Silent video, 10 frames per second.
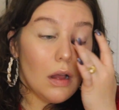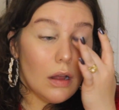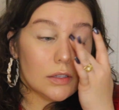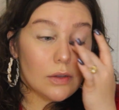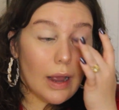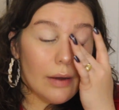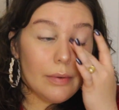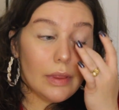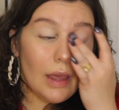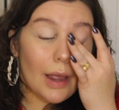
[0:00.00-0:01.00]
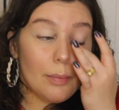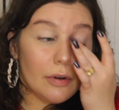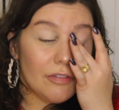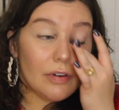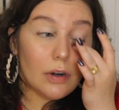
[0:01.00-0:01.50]
Also, I
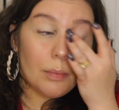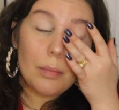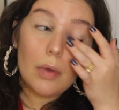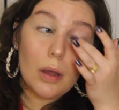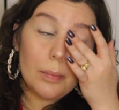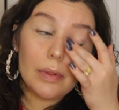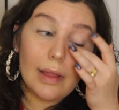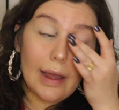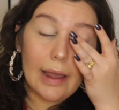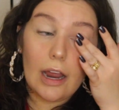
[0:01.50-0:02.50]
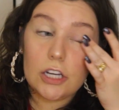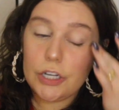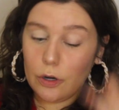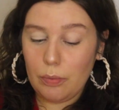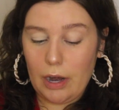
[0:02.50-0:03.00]
prefer to apply
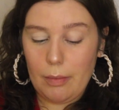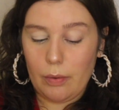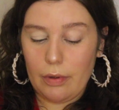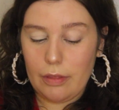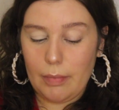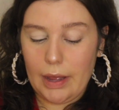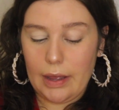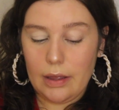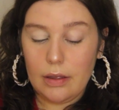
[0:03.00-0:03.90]
eyeshadow primer with my